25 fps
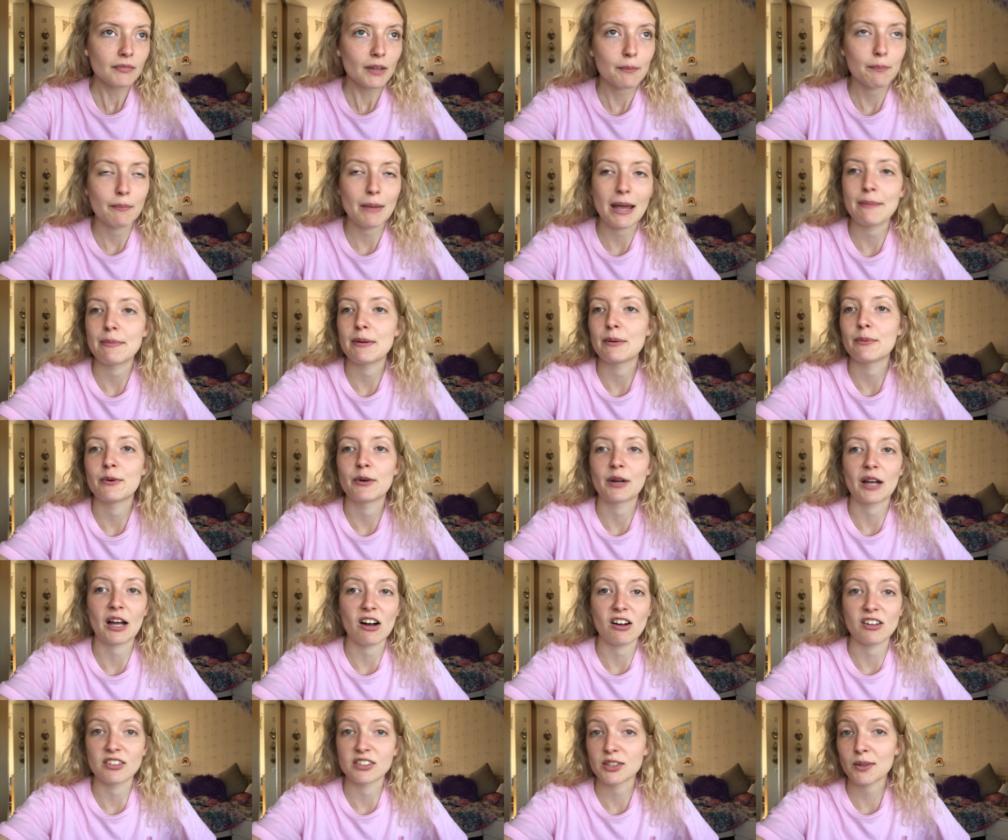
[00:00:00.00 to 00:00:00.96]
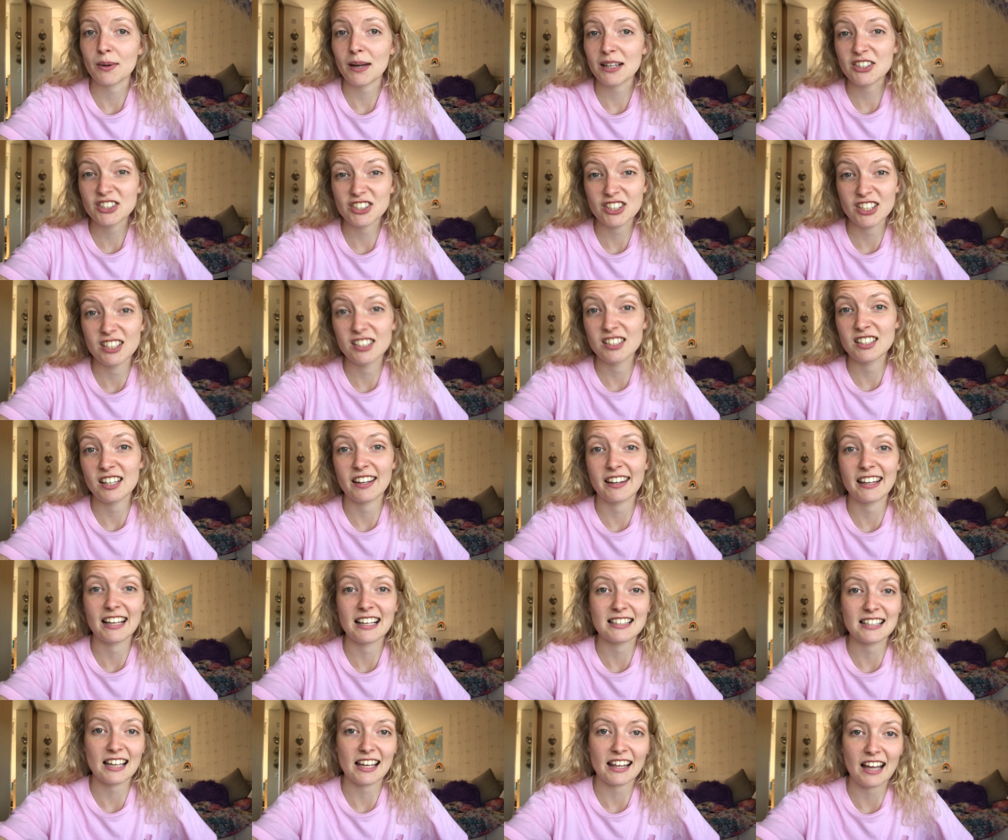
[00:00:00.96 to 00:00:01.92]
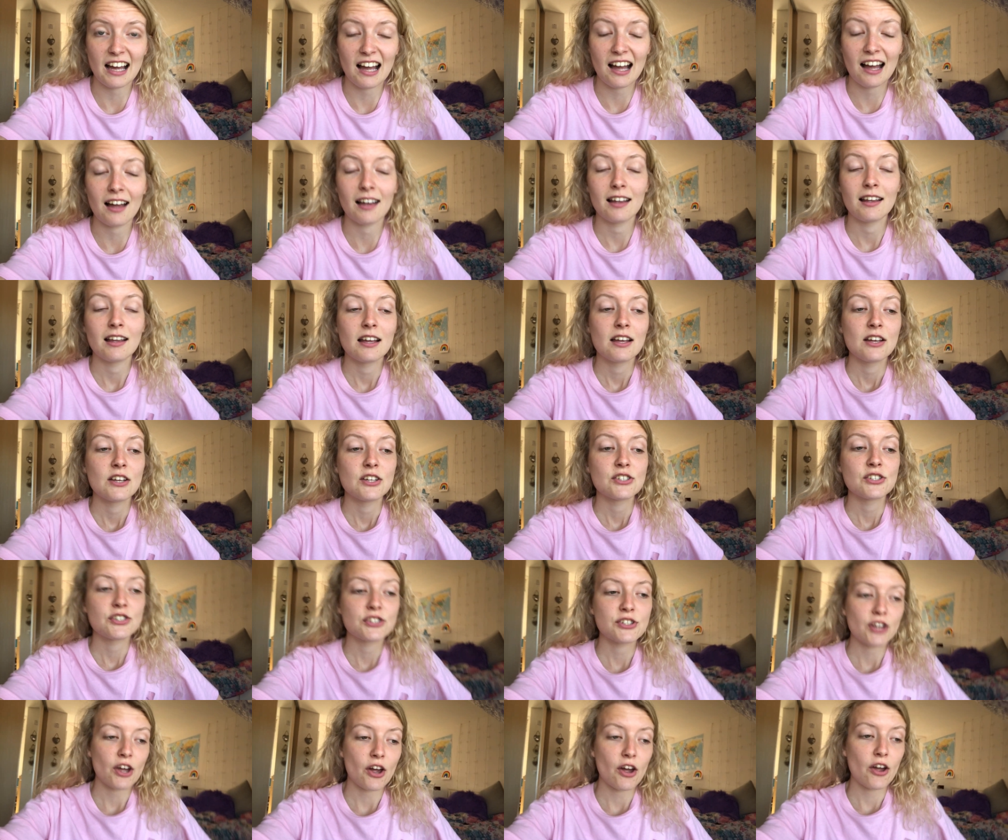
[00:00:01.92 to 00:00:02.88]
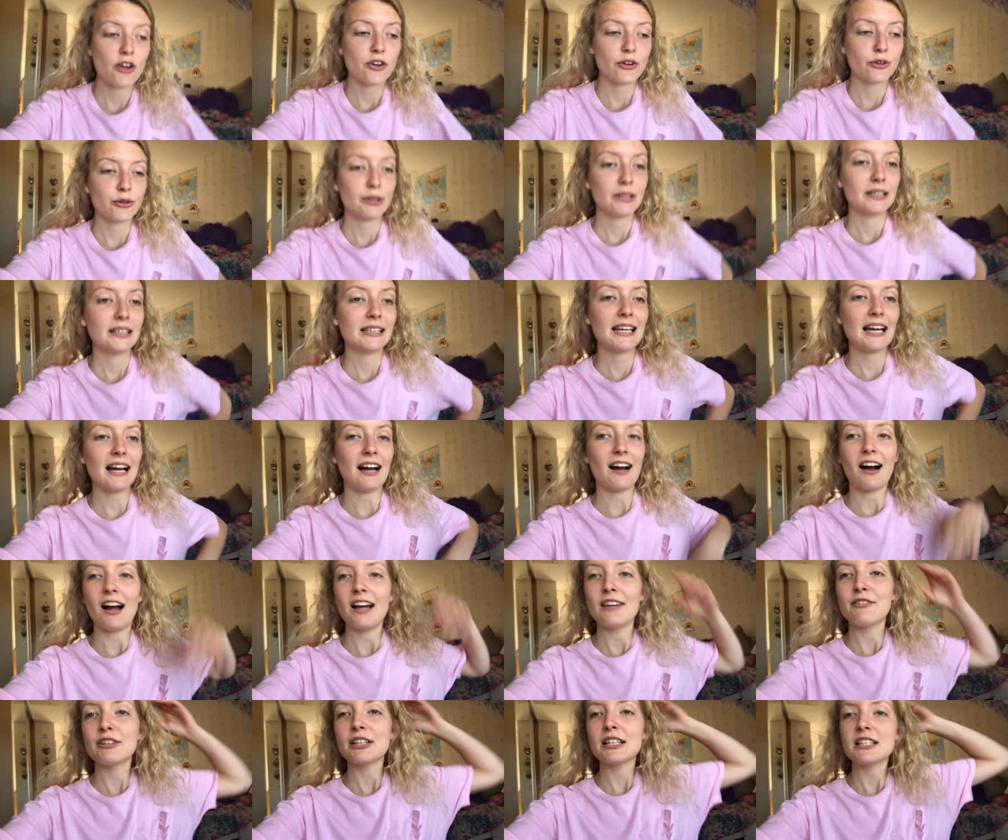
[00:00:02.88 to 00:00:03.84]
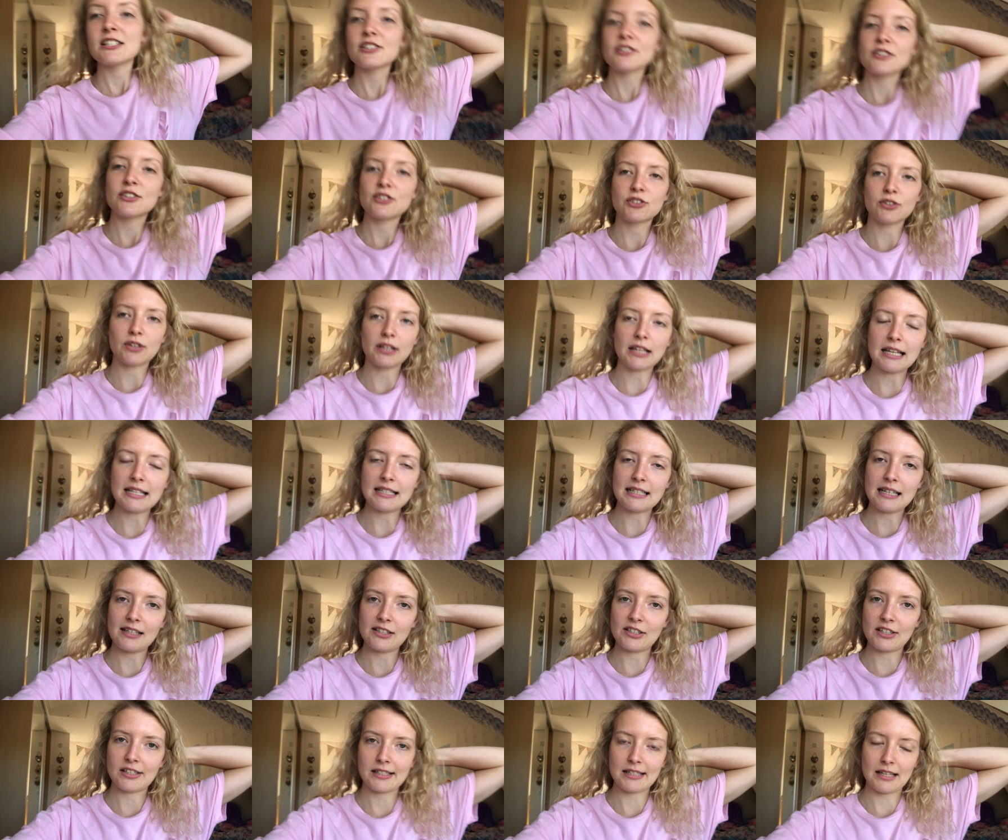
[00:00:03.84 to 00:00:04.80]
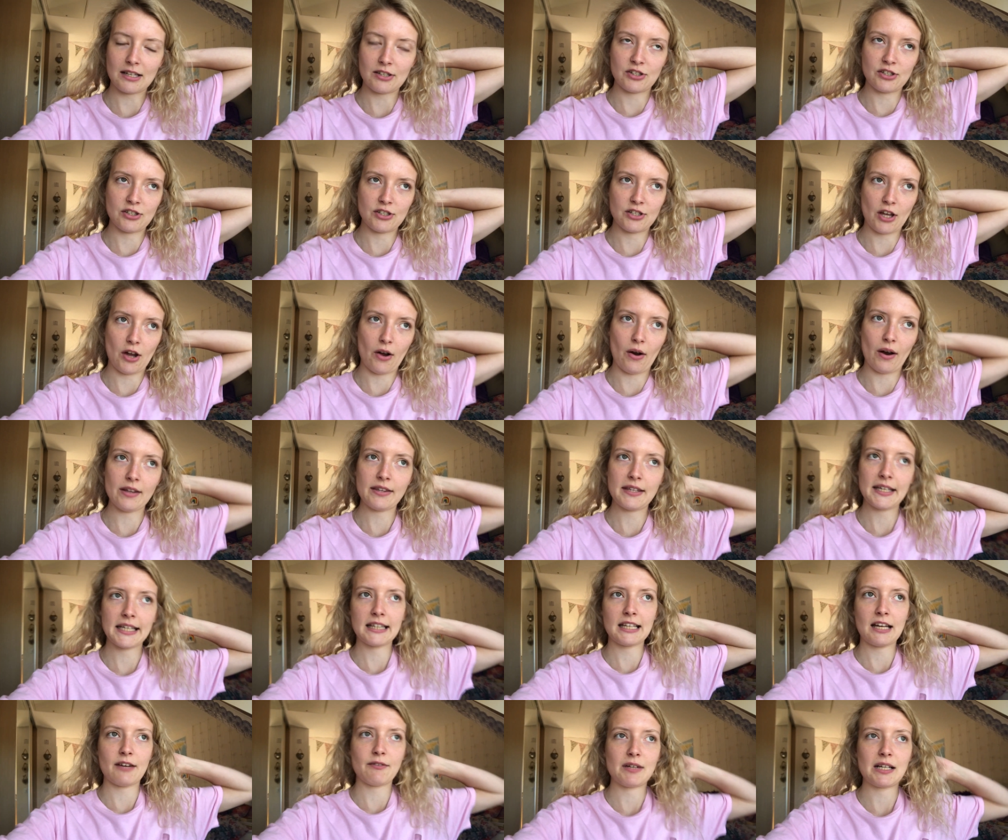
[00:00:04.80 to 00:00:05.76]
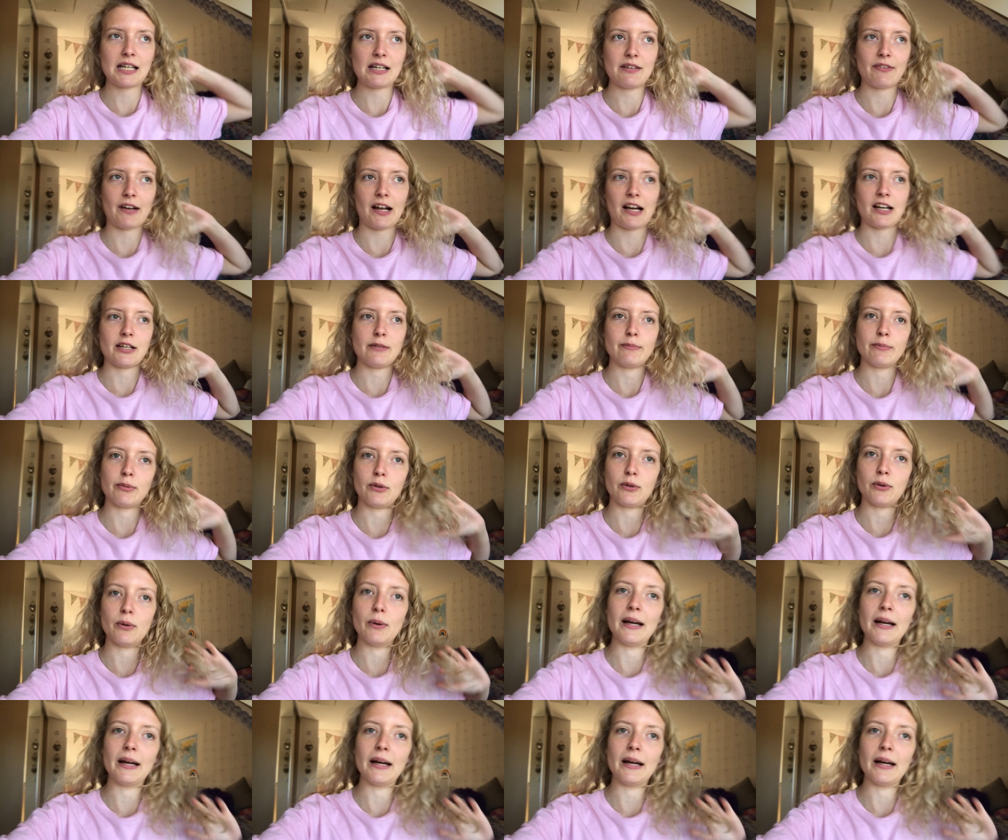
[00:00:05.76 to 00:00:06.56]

maybe we'll get asked questions and things like that so yeah I really do enjoy these teaching sessions though I think they're really valuable